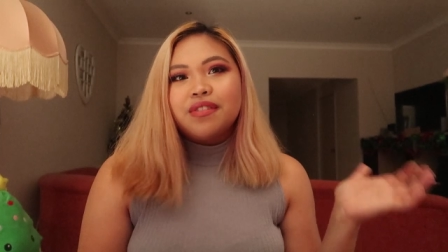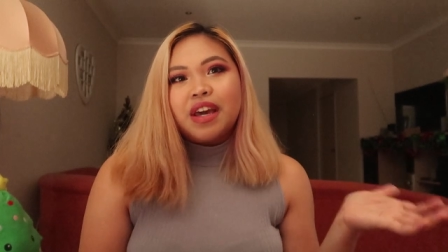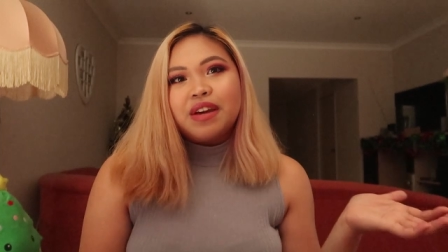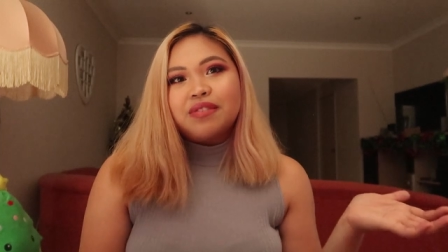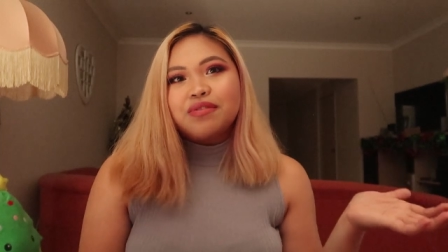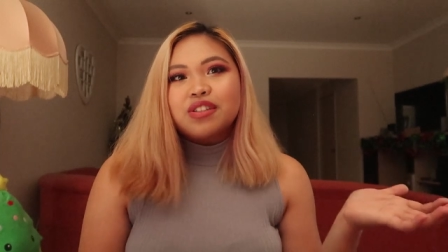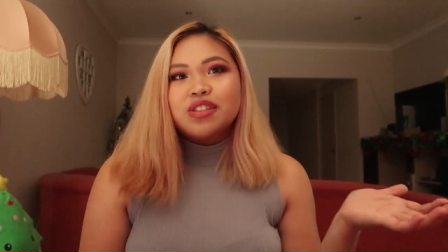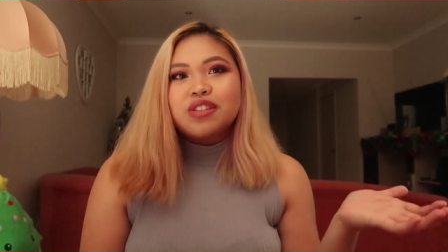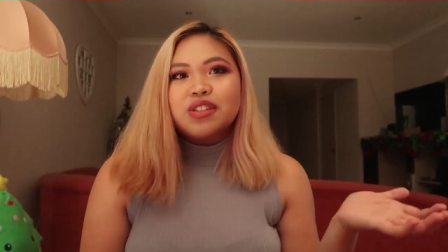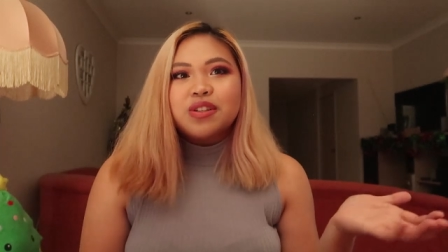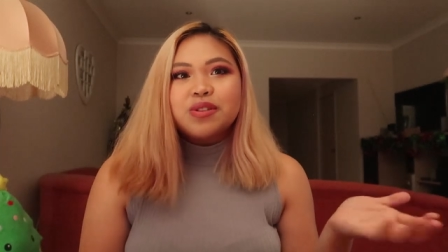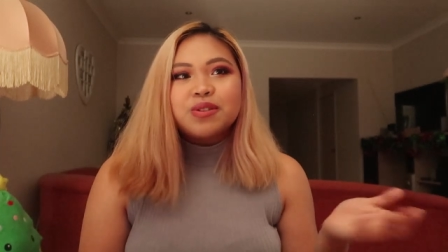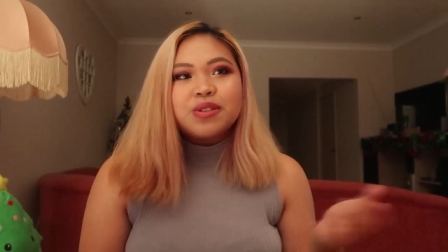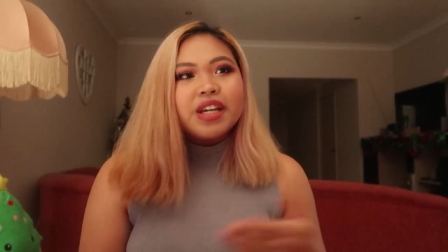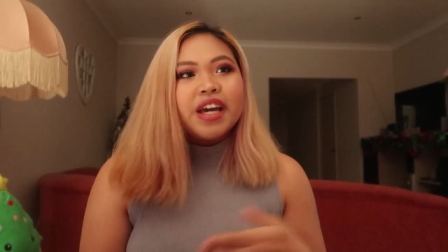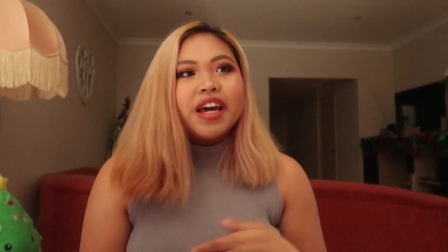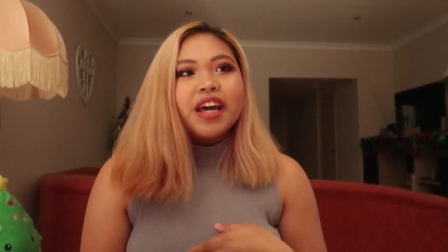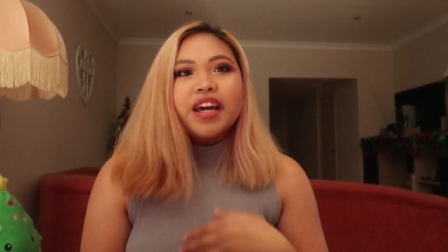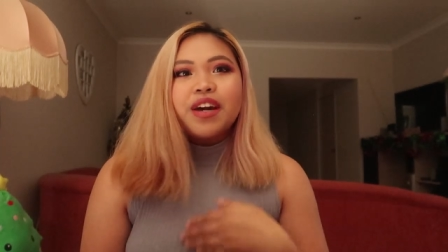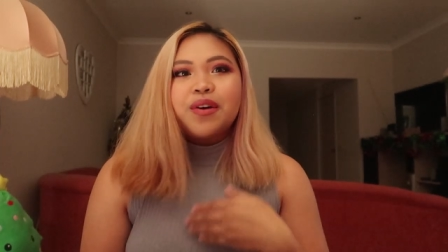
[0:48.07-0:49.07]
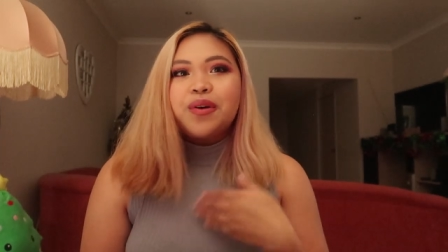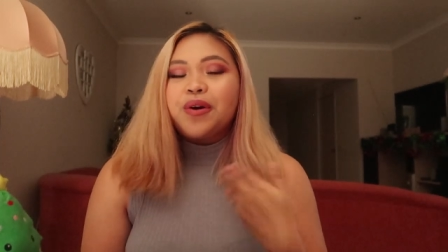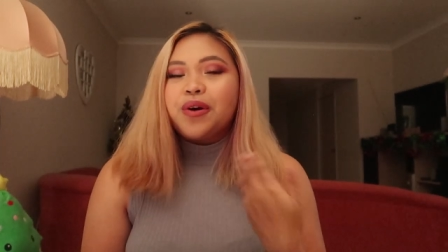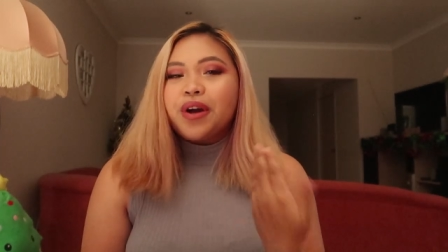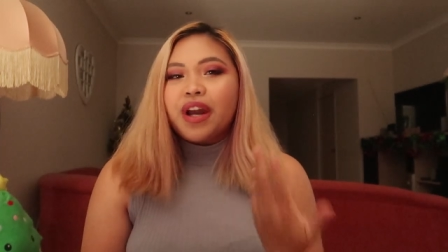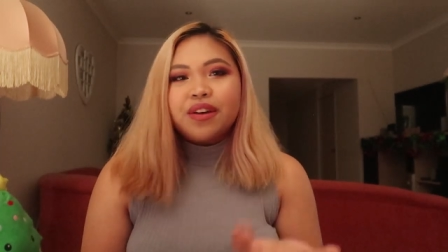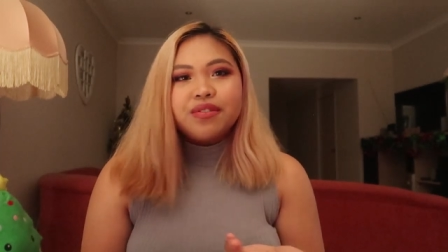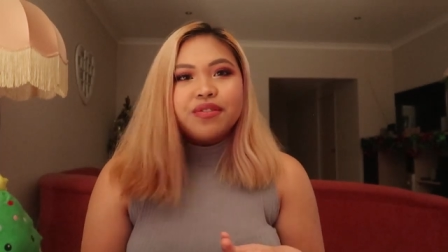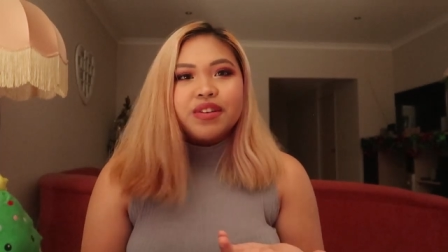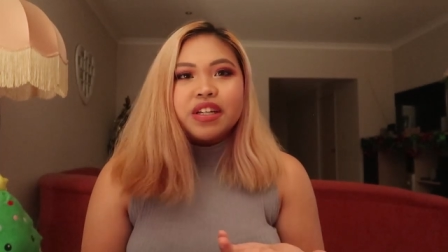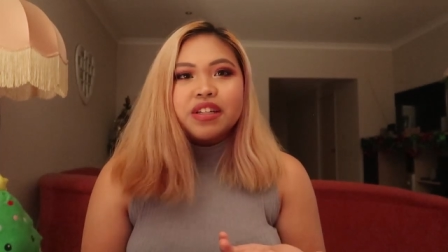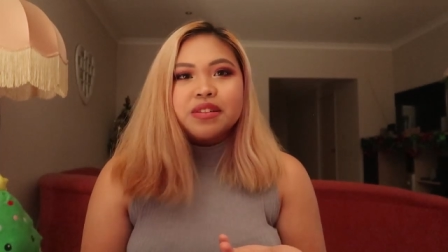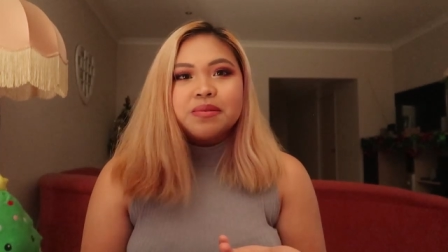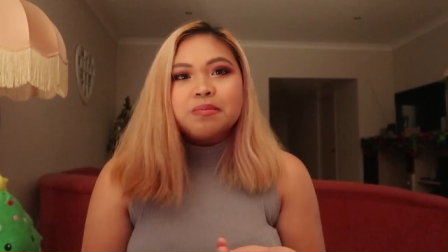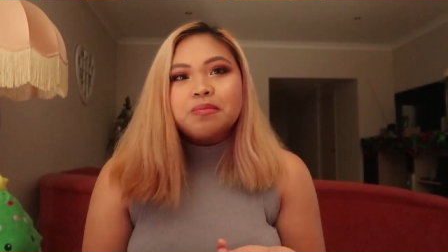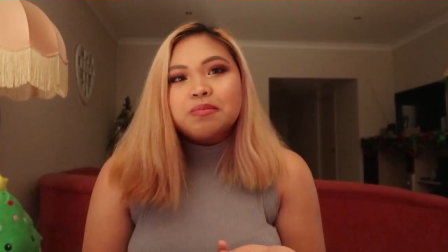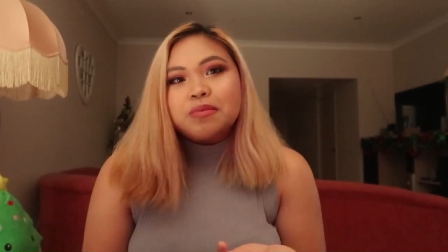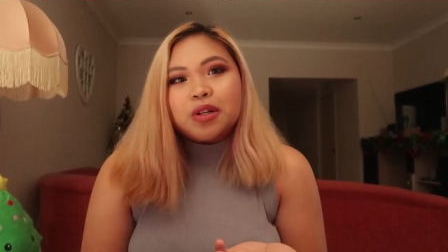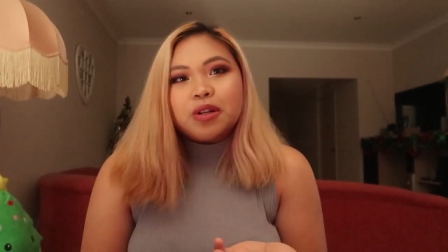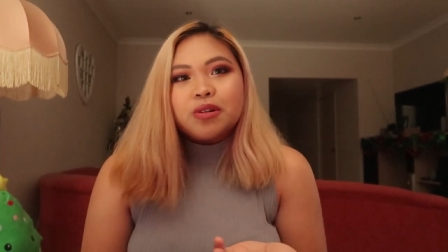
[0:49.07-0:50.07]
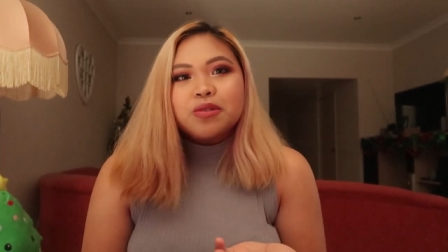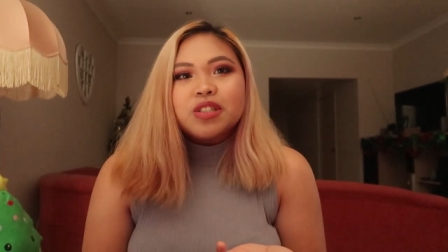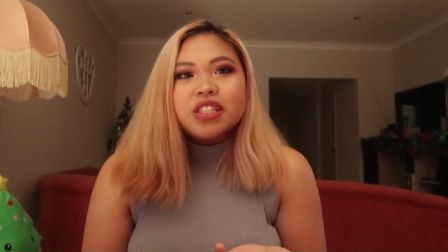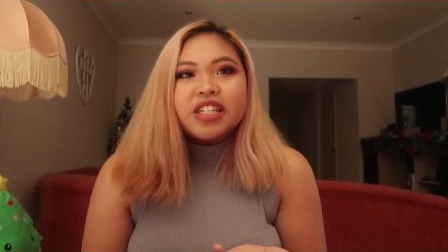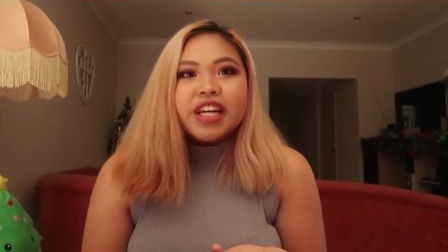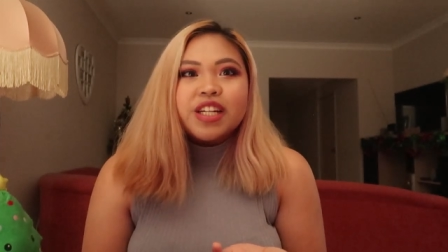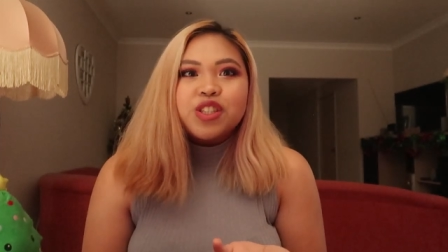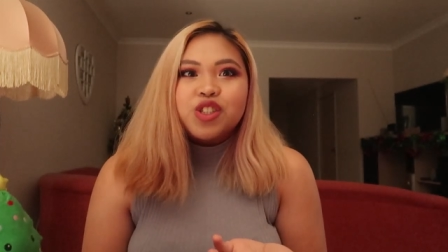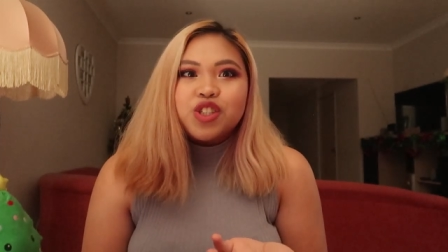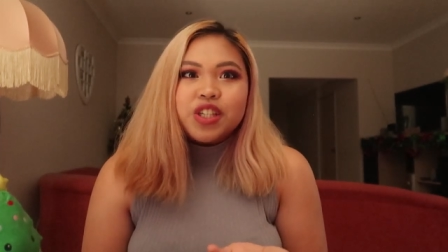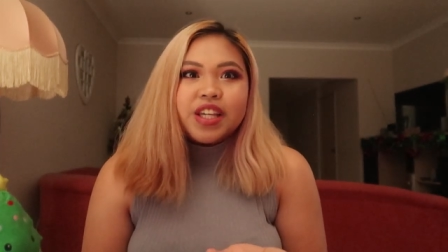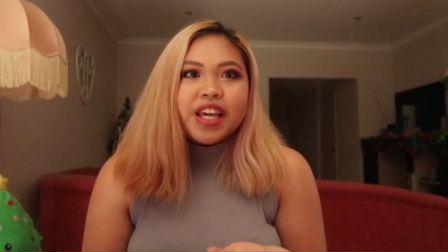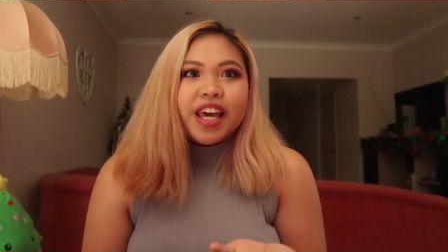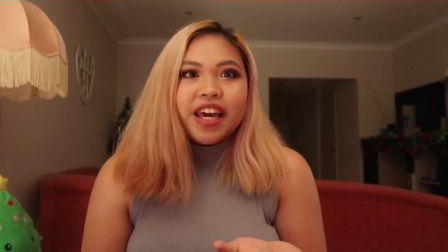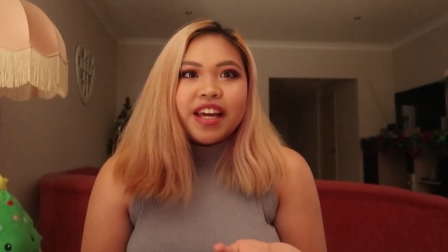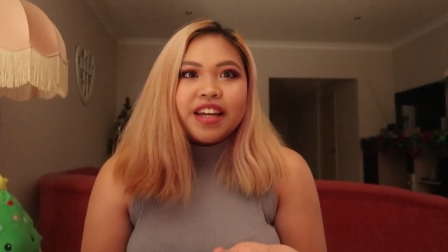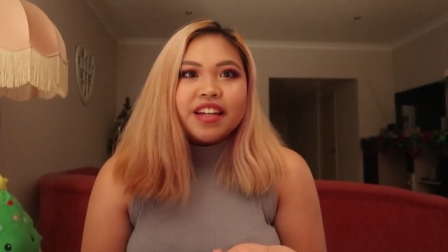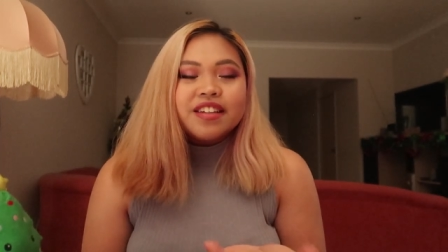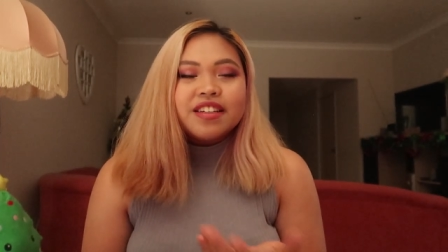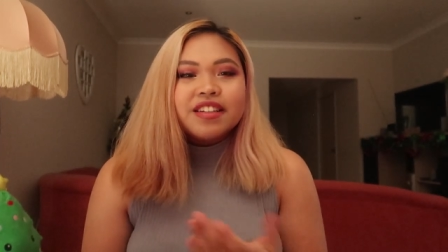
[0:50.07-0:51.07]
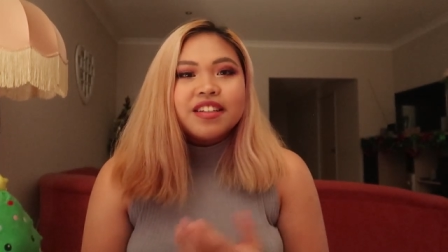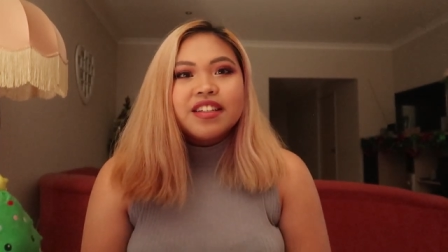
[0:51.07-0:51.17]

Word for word: every single day or every you know chance you get.